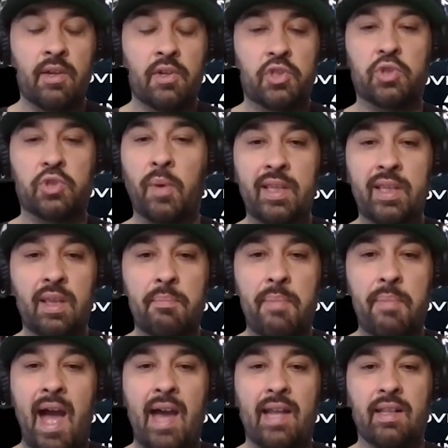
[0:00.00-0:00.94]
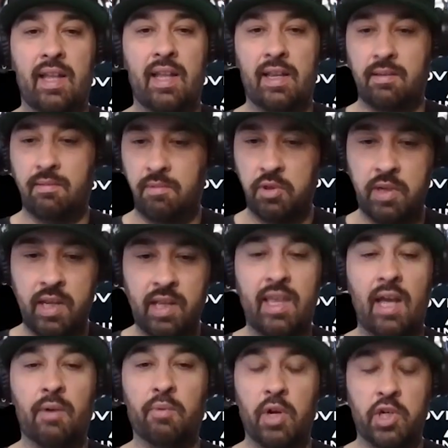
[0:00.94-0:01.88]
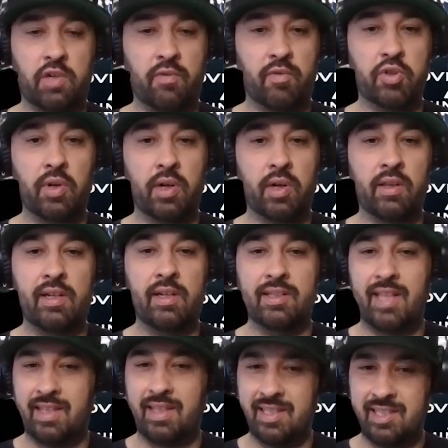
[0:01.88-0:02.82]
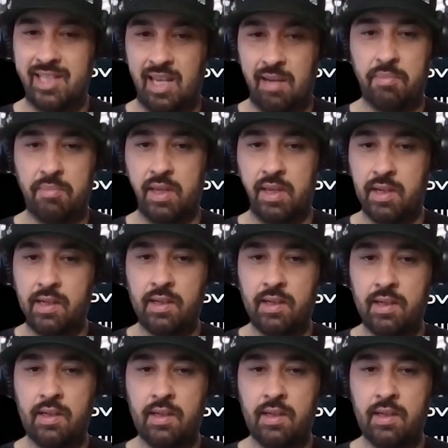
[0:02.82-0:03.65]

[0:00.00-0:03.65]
swing the bat, like you get that rush of adrenaline. Is that the same thing?